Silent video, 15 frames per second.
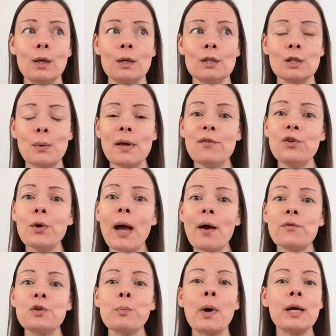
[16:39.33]
So if you
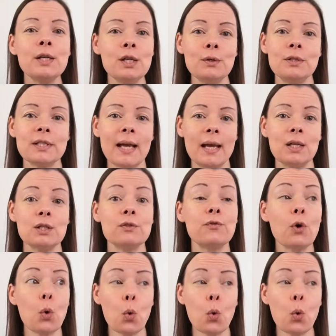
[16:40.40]
have to buy new skeins for